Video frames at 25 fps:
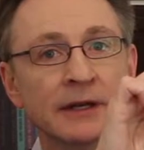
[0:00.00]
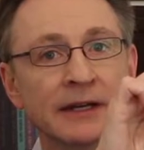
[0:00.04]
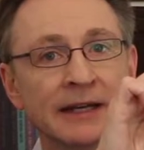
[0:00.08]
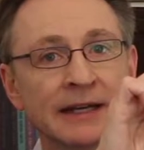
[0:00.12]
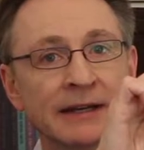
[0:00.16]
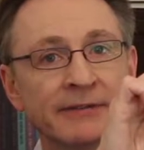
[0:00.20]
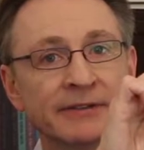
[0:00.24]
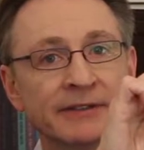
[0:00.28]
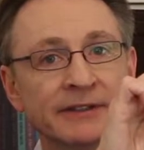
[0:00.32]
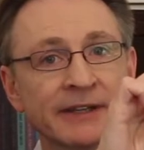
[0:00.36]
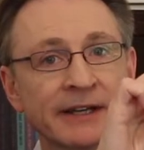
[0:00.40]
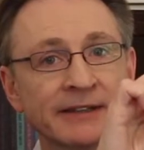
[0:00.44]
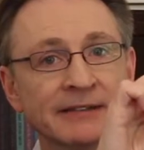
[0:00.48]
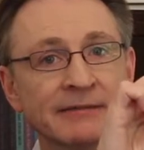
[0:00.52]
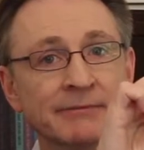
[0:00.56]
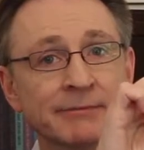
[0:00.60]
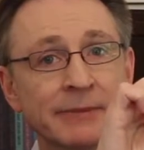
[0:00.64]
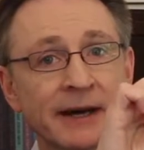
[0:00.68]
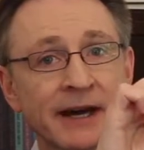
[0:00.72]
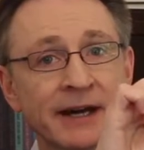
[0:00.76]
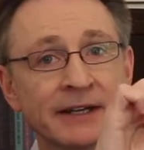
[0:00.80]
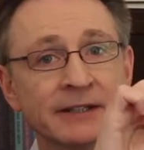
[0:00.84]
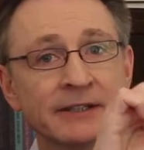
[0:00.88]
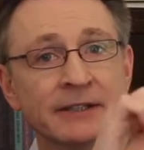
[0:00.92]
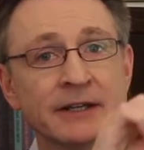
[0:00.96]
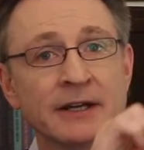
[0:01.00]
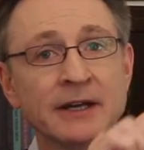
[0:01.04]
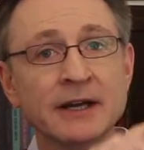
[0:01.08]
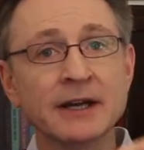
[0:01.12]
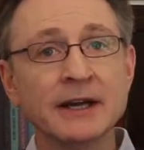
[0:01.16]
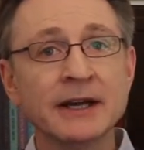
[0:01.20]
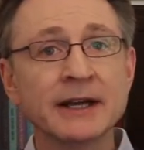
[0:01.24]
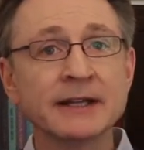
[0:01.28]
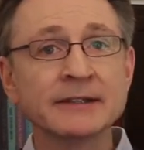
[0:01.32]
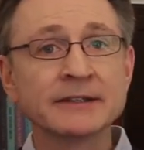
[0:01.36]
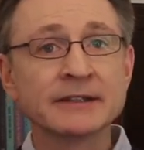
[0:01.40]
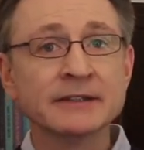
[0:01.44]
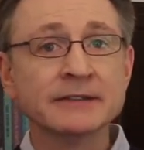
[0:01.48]
If it doesn't budge,
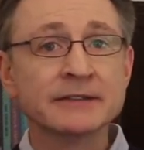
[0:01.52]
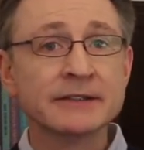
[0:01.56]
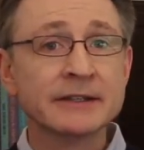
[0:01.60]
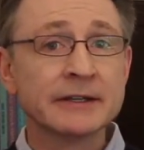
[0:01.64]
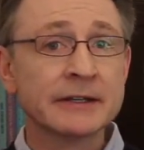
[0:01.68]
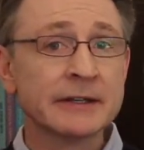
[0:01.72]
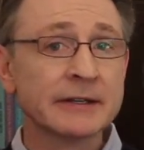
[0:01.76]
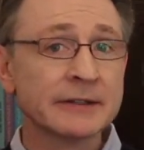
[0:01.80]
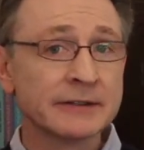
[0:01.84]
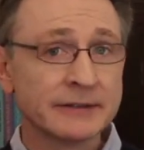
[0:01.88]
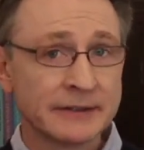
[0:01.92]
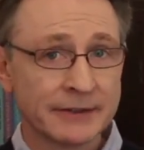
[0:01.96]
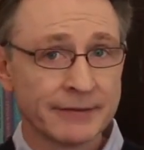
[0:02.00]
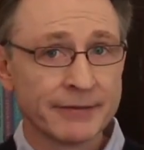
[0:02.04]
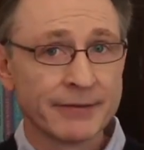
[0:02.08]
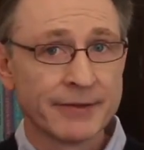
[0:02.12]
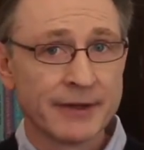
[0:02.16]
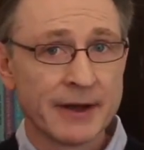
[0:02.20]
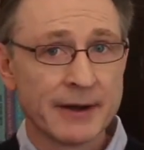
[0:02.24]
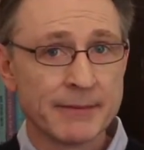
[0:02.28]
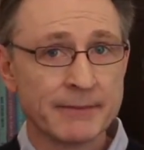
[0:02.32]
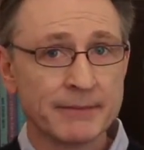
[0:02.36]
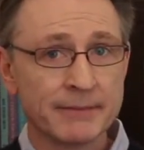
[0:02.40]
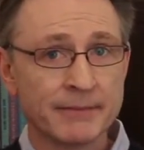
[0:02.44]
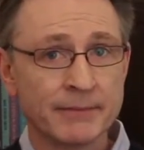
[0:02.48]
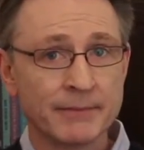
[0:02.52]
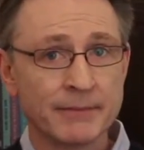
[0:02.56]
it's considered a stiff thumb.